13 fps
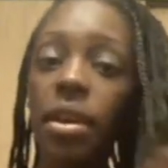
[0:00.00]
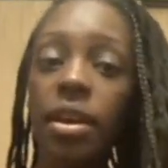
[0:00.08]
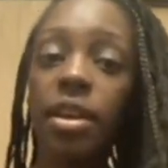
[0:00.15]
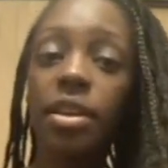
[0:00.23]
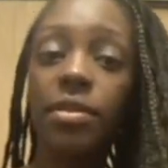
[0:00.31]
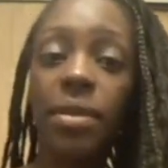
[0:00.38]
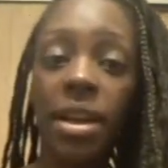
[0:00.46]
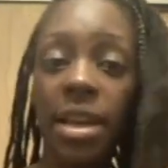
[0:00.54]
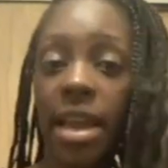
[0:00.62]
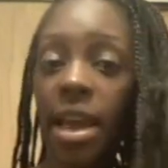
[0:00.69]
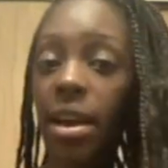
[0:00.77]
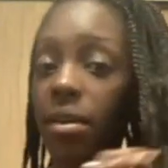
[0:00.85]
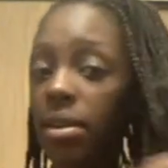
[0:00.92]
Because right
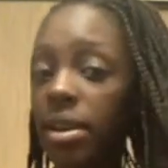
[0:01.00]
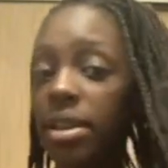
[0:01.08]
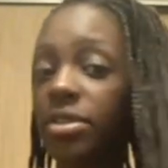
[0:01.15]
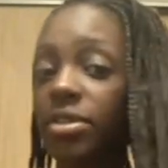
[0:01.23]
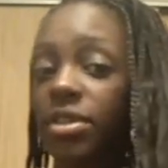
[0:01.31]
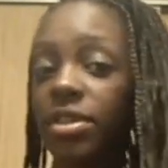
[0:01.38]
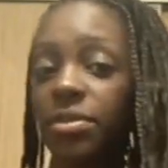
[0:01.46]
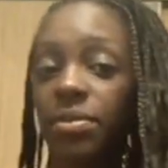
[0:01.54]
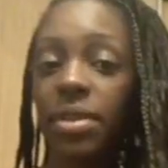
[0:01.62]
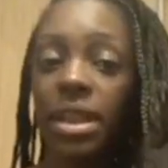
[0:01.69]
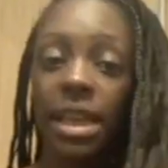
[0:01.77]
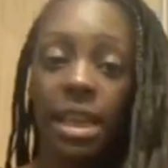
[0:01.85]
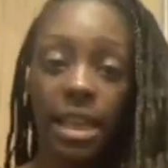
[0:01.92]
now it's just
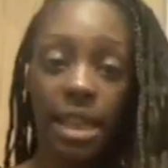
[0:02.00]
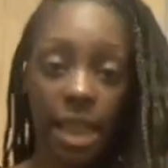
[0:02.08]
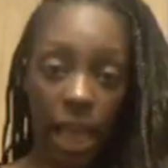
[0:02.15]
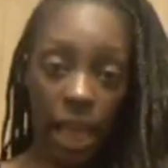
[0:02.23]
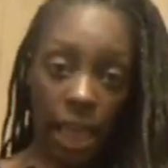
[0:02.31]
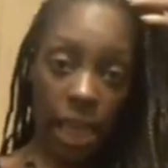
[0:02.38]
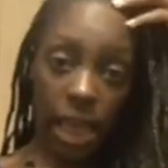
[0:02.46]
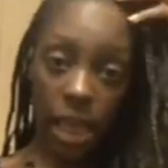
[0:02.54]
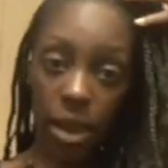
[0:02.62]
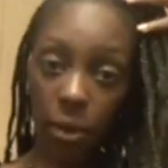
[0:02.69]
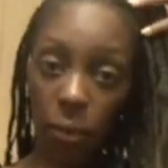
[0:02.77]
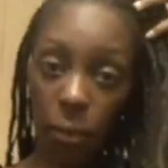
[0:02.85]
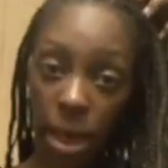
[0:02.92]
really like
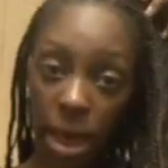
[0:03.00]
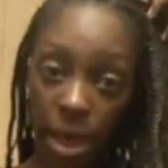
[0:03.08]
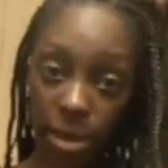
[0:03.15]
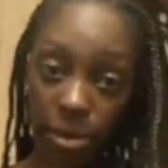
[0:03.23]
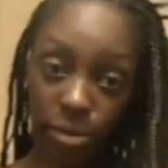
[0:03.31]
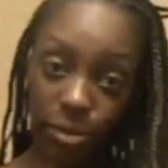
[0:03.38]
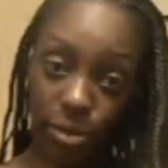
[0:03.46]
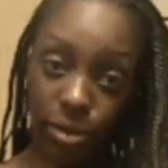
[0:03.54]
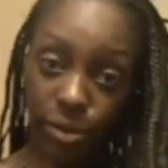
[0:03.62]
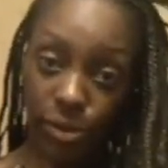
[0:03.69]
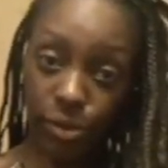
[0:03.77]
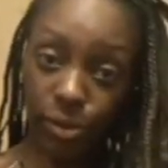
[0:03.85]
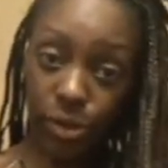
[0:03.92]
wild.
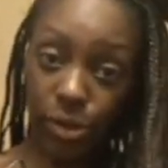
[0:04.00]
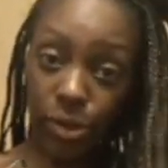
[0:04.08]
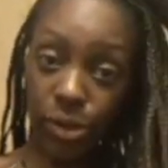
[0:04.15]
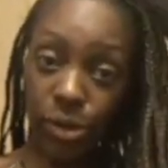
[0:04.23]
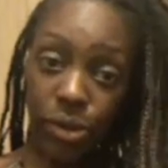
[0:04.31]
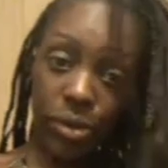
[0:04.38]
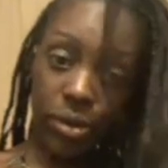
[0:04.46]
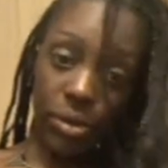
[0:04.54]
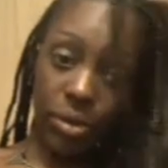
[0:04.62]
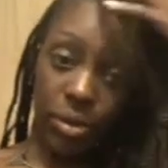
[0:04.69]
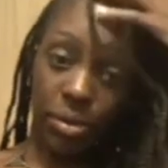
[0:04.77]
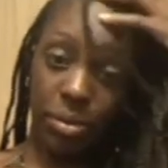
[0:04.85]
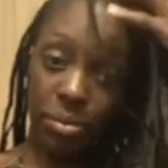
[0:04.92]

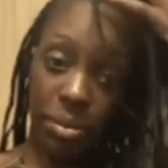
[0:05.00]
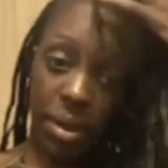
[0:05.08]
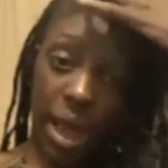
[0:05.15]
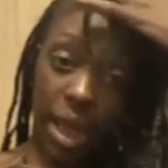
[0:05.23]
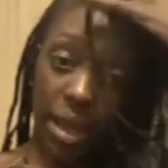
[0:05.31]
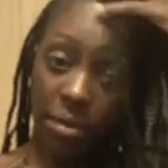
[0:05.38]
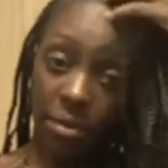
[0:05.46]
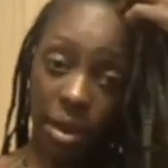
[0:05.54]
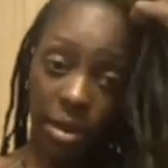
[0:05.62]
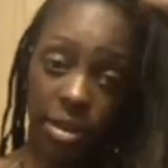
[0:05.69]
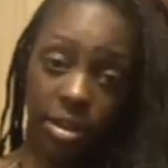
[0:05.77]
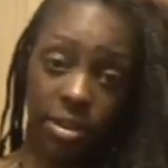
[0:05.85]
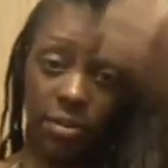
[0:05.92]
But I can
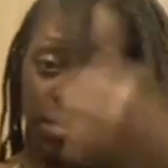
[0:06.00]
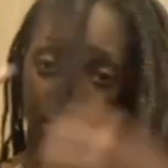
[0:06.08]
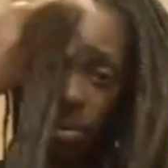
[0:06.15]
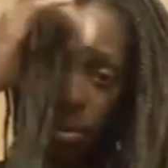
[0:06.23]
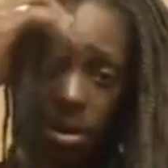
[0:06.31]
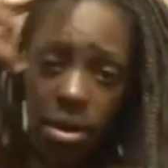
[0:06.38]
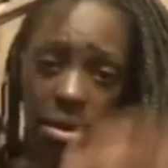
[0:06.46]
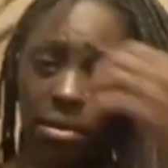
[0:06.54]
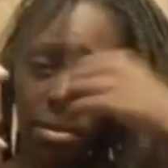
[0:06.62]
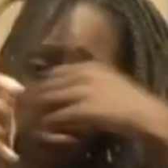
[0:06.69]
rock this for a while.